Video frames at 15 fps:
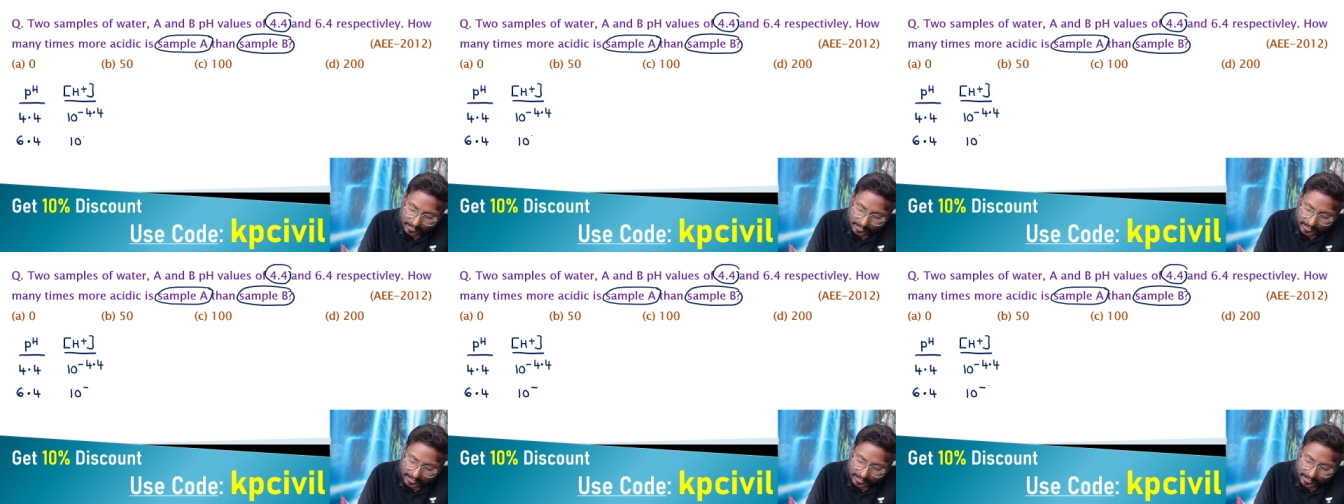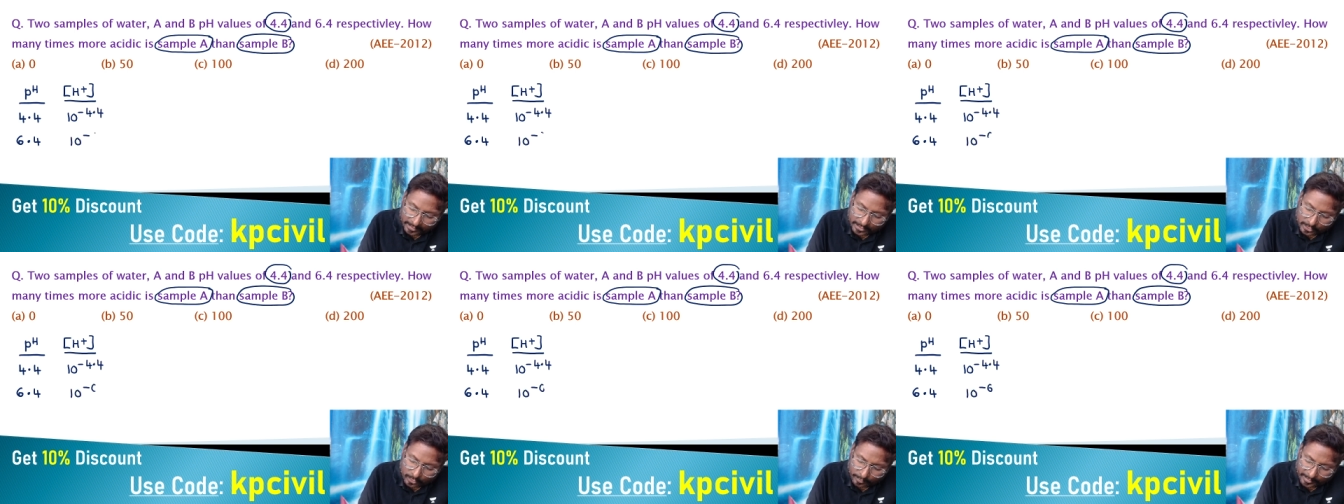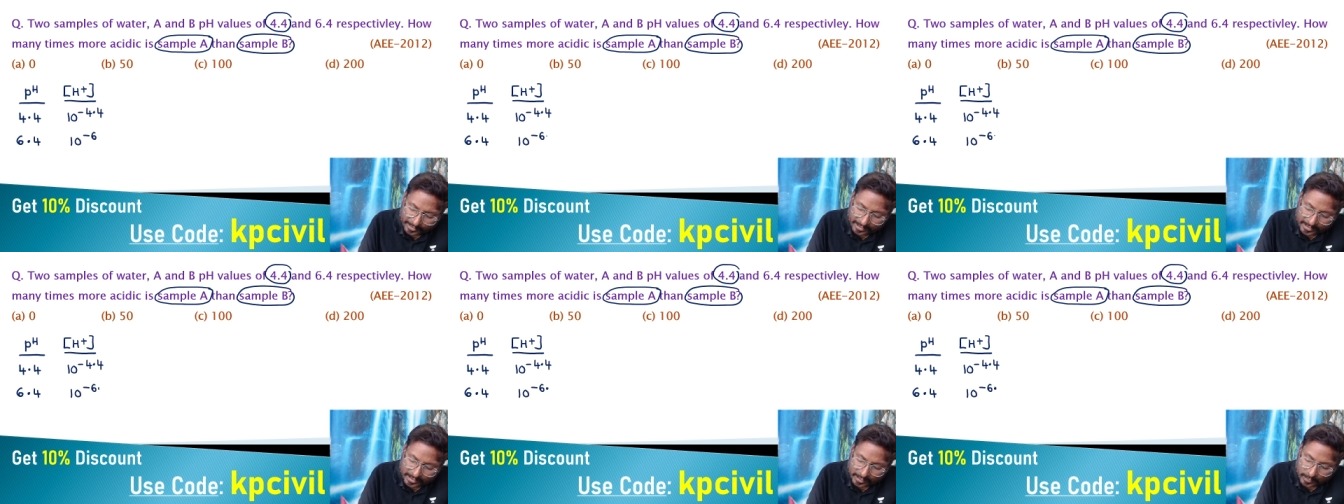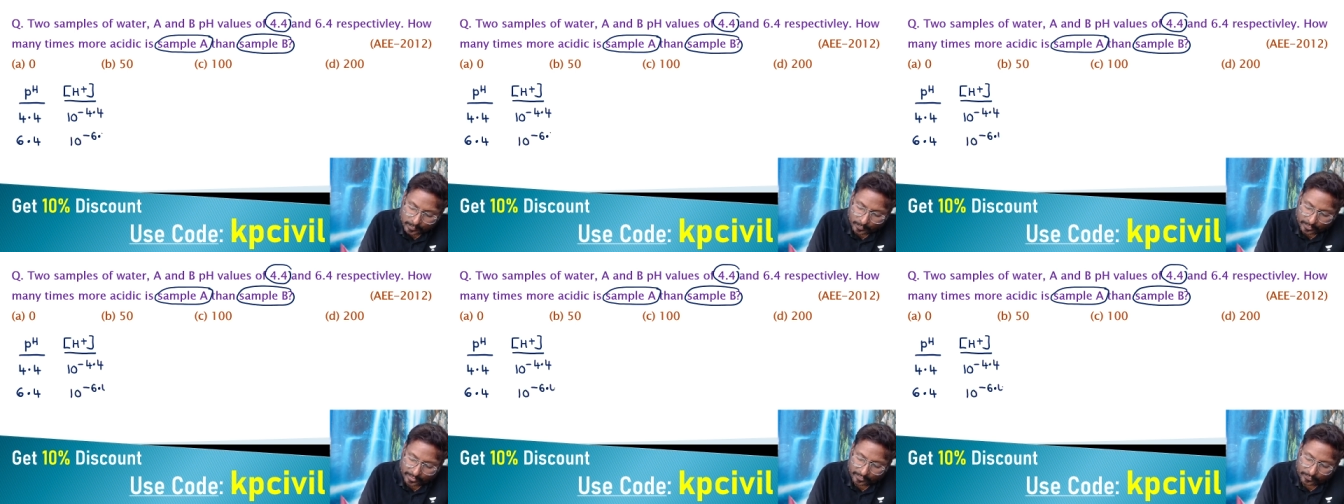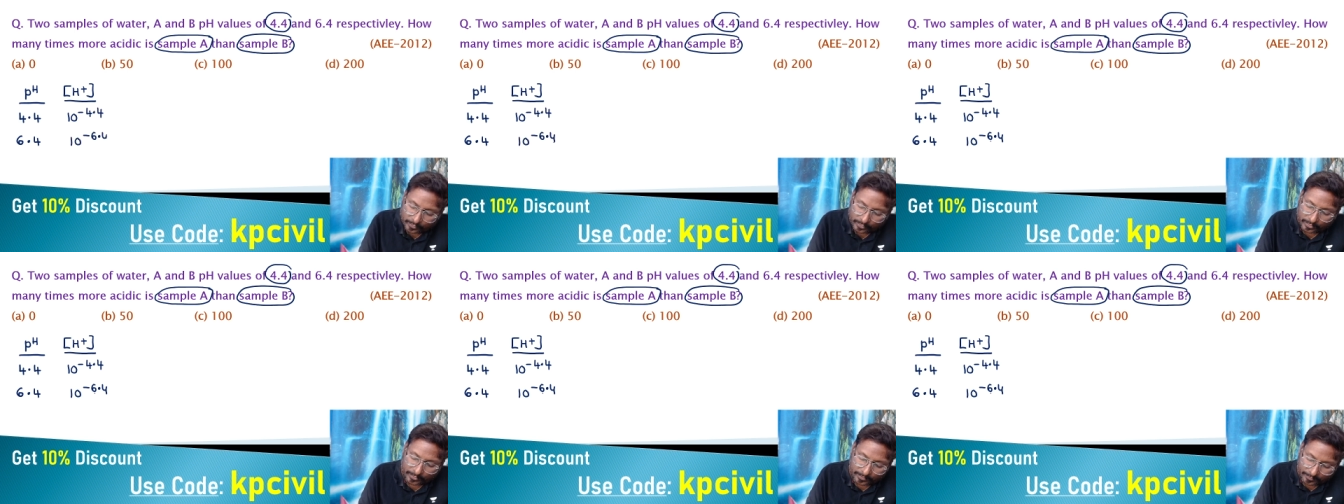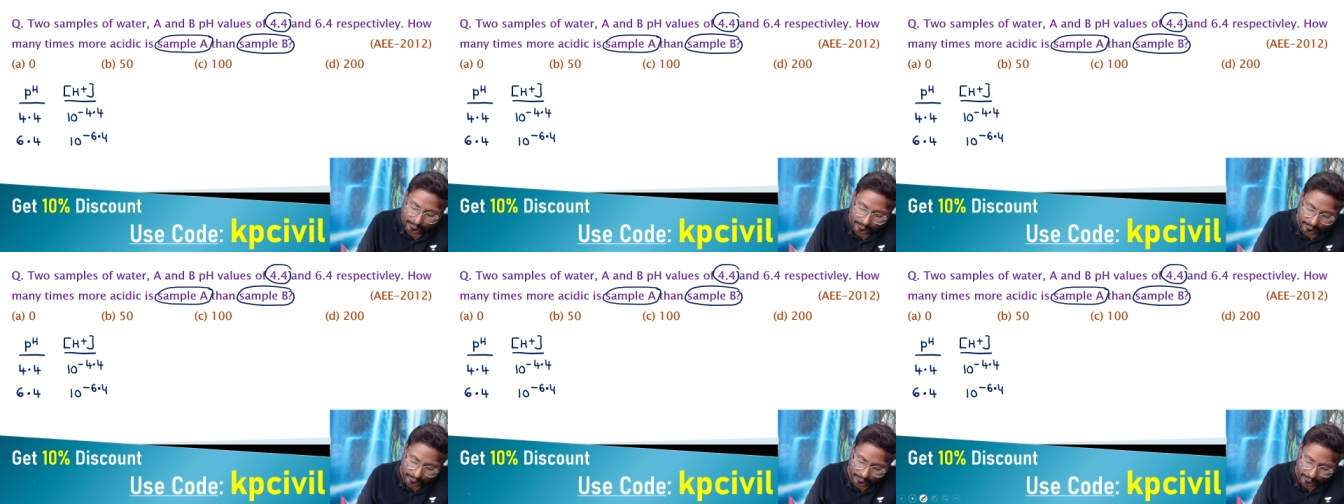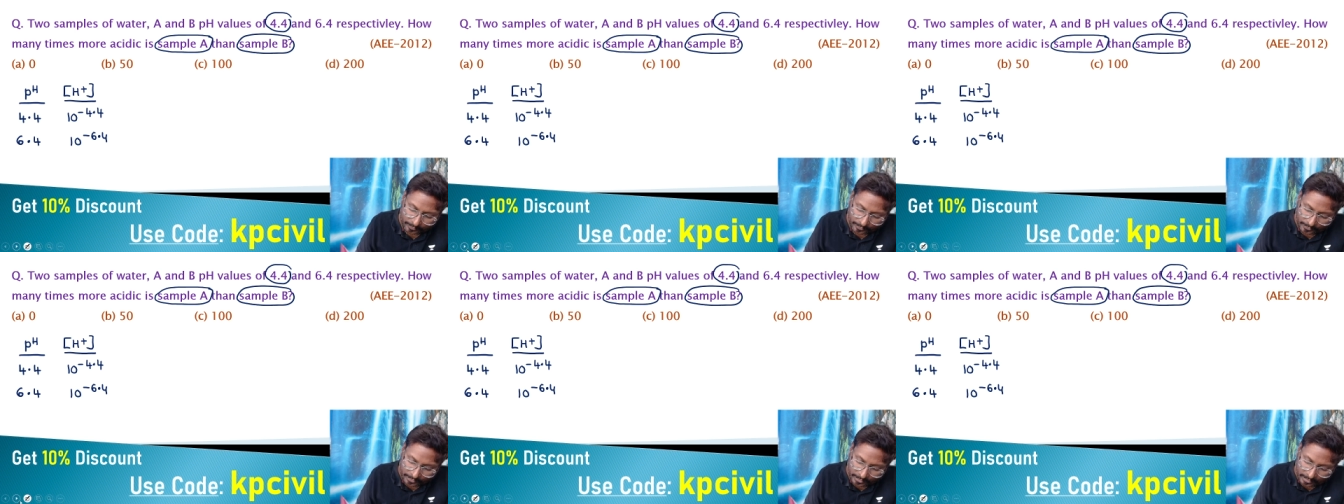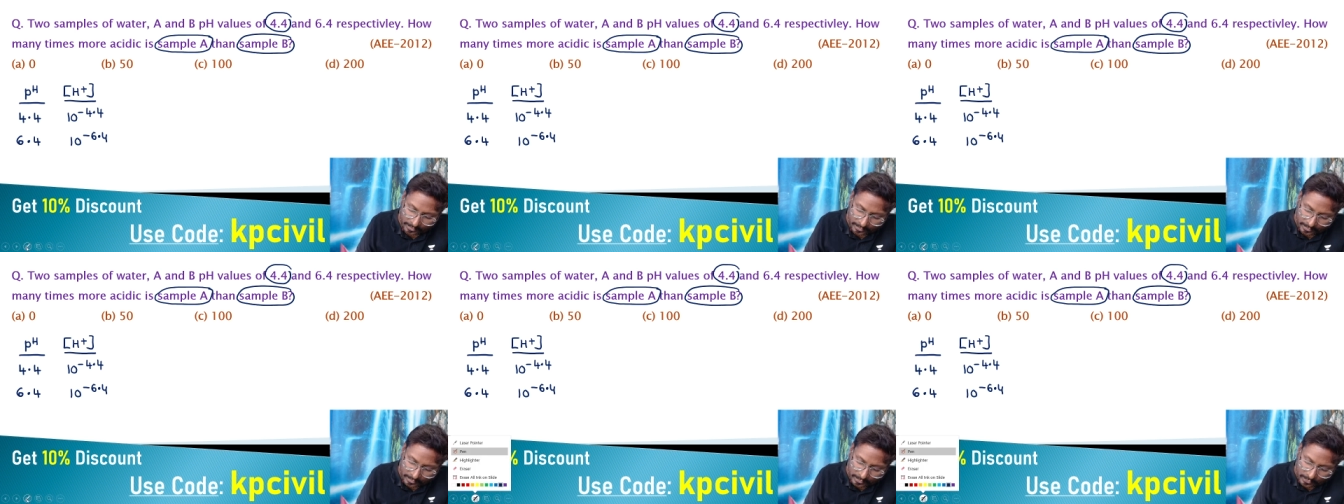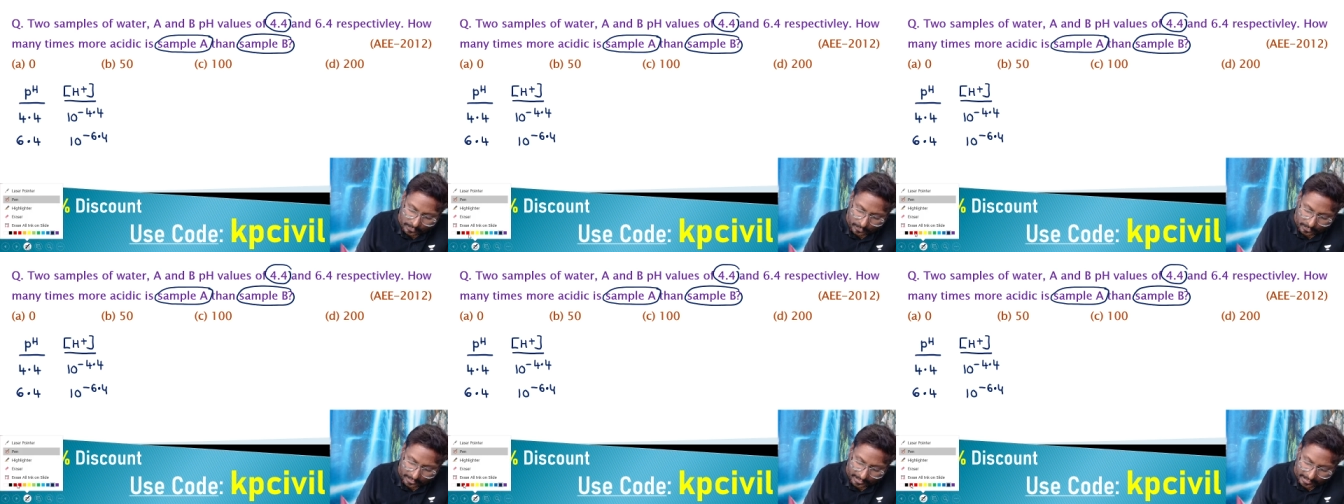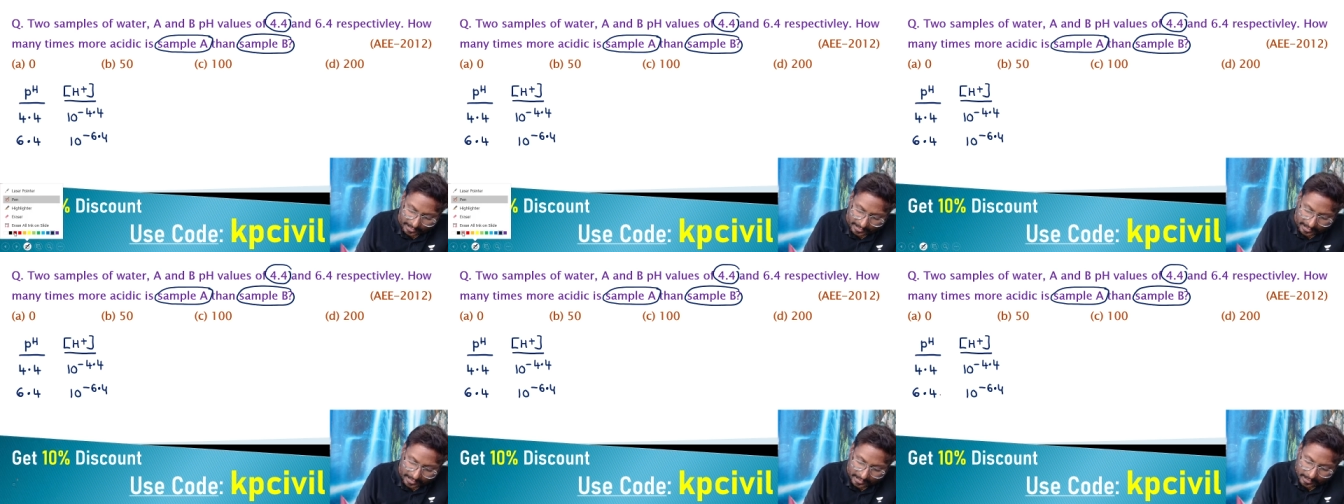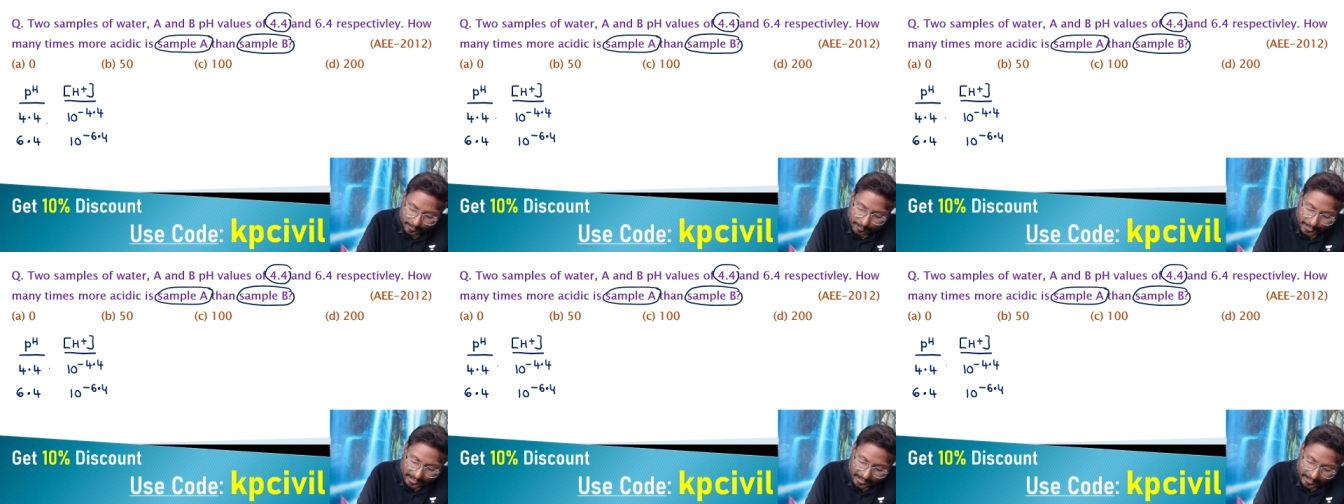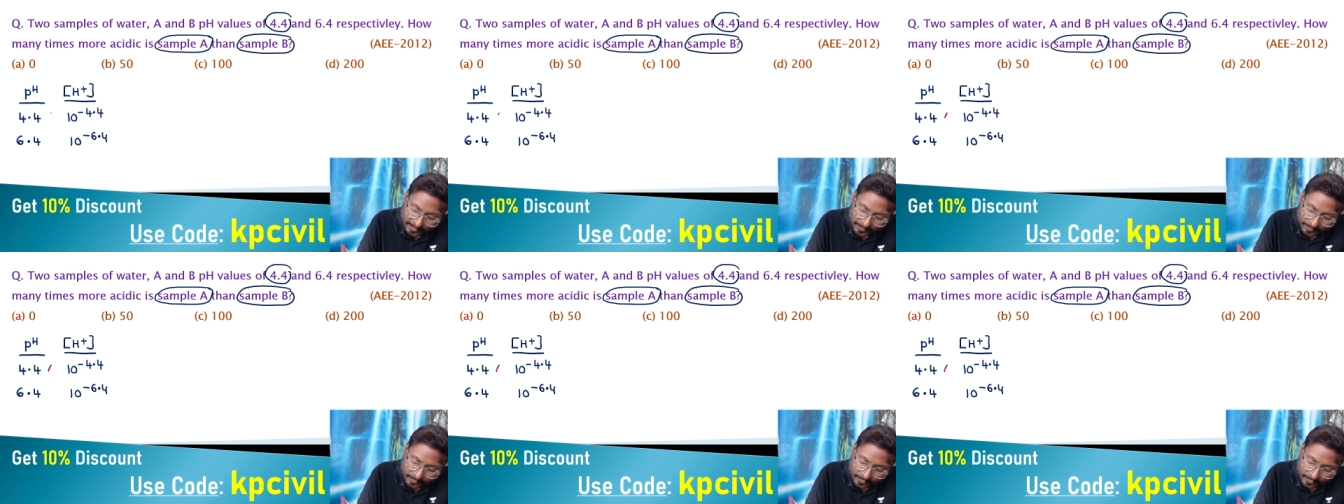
10 raised to minus 6.4. So A and B,